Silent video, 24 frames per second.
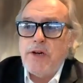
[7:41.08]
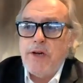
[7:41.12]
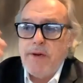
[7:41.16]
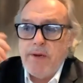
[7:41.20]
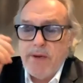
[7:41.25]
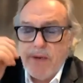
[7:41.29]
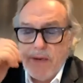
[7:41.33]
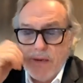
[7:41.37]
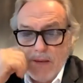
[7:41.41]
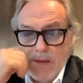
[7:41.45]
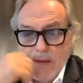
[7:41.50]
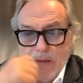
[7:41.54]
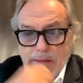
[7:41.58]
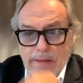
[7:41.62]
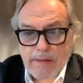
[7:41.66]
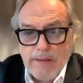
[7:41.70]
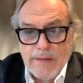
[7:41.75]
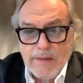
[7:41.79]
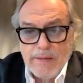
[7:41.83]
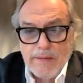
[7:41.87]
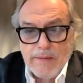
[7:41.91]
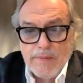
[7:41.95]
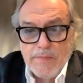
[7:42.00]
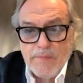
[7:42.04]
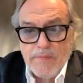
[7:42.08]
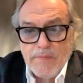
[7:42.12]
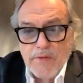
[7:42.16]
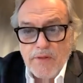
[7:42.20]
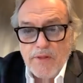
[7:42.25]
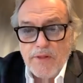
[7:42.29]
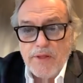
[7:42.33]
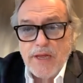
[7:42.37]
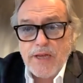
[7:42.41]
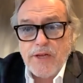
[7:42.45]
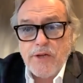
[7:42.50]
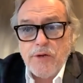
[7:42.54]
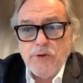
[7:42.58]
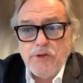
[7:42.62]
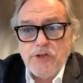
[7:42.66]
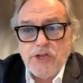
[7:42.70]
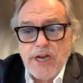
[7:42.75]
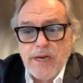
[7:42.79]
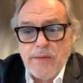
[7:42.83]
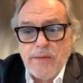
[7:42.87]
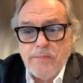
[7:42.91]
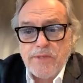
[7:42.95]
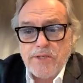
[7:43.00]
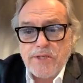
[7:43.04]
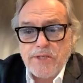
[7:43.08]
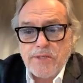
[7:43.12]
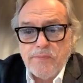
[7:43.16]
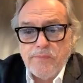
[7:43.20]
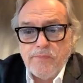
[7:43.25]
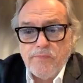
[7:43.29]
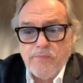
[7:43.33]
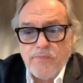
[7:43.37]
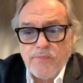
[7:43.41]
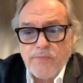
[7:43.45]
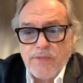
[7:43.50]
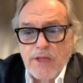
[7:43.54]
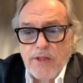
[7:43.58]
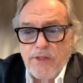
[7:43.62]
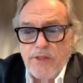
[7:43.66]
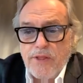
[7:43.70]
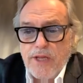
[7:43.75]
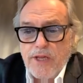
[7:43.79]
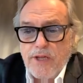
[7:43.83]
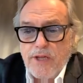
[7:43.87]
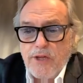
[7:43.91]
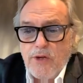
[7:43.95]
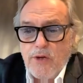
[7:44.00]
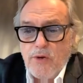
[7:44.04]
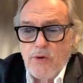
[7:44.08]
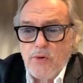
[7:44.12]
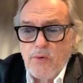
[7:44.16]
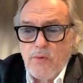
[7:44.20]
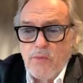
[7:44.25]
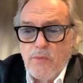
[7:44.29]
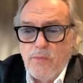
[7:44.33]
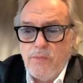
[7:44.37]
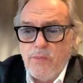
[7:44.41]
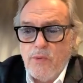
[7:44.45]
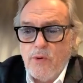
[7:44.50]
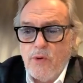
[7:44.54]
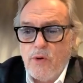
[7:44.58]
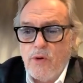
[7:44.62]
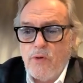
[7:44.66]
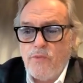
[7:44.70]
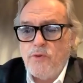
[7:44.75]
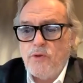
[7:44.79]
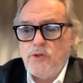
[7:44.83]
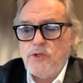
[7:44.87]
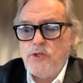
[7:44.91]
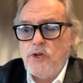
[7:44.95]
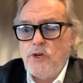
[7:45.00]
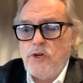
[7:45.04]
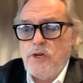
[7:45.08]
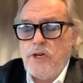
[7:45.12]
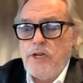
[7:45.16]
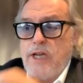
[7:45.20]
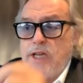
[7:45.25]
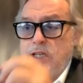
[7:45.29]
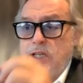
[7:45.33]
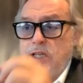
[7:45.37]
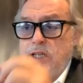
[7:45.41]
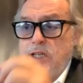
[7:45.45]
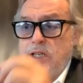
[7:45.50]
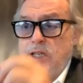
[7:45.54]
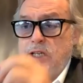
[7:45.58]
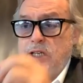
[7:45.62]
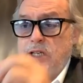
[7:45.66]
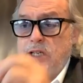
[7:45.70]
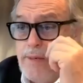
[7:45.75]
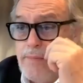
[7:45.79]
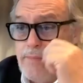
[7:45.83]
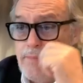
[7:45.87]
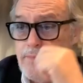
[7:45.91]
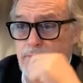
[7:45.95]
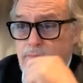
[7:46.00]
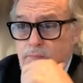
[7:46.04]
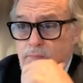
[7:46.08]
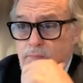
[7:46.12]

Okay. Thank you, James. And thank you all for joining us today.